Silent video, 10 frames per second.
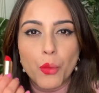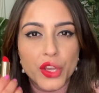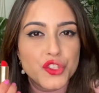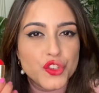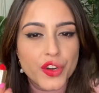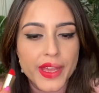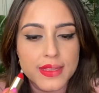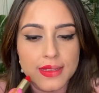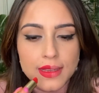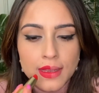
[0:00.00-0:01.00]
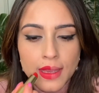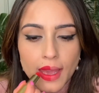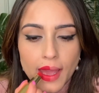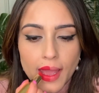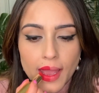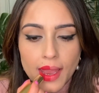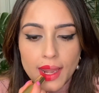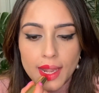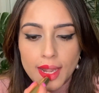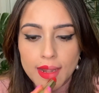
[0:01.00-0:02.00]
moisturizing
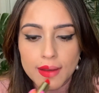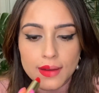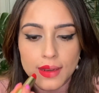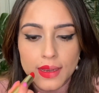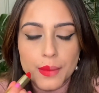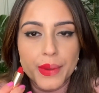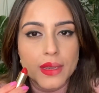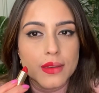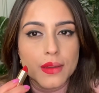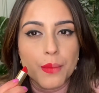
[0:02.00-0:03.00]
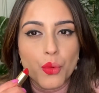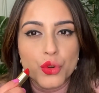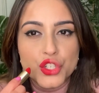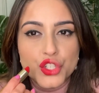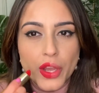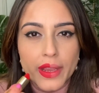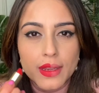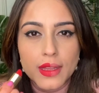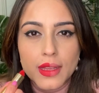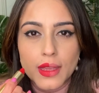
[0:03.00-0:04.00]
and a little bit more
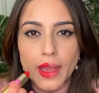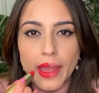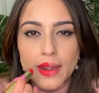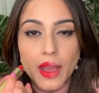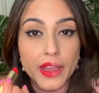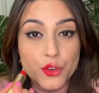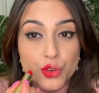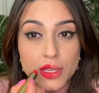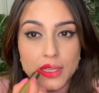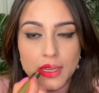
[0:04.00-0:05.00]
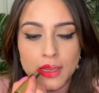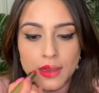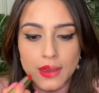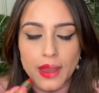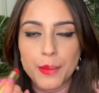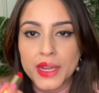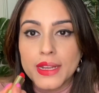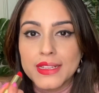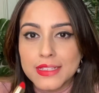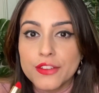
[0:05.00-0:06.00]
shiny and hydrating. I mean,
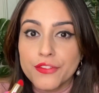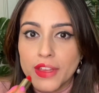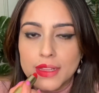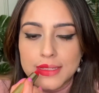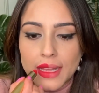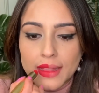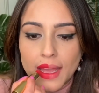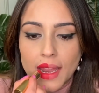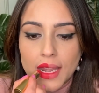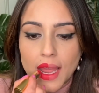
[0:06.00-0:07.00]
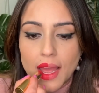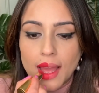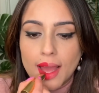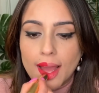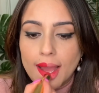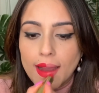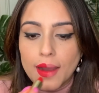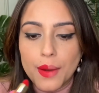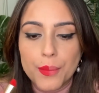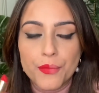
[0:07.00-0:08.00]
at least it feels like that.
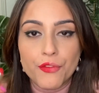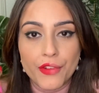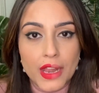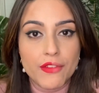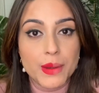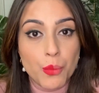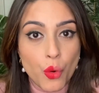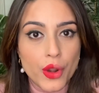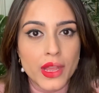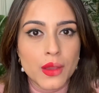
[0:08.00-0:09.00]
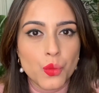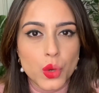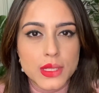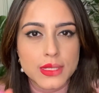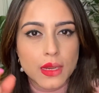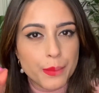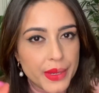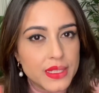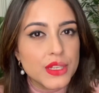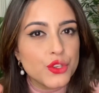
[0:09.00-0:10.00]
Velvet Morning was a
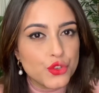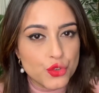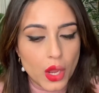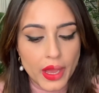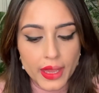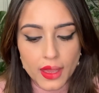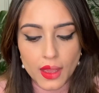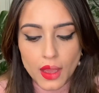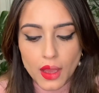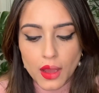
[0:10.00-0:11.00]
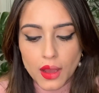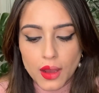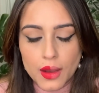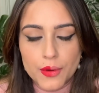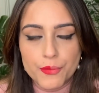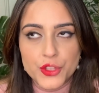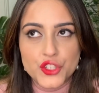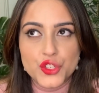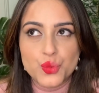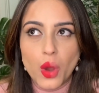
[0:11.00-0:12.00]
bit dry,
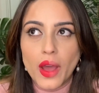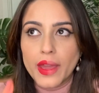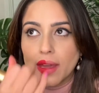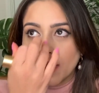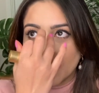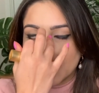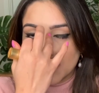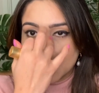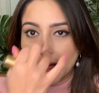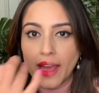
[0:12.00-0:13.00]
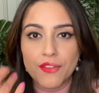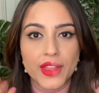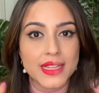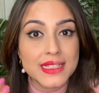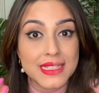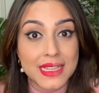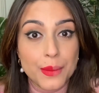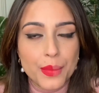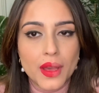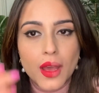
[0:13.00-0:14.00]
which is why it didn't have that
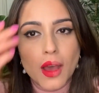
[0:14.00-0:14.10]
slip.